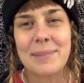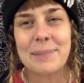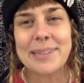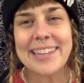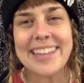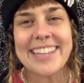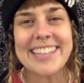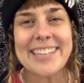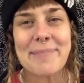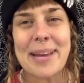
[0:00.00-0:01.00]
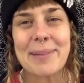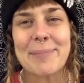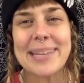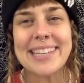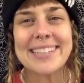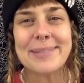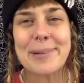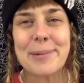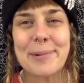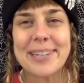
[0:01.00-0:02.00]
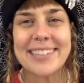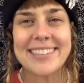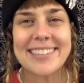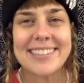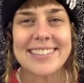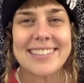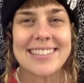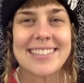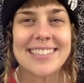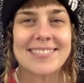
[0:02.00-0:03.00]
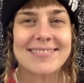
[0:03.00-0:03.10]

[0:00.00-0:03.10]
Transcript: Breathe in and make peace with what is.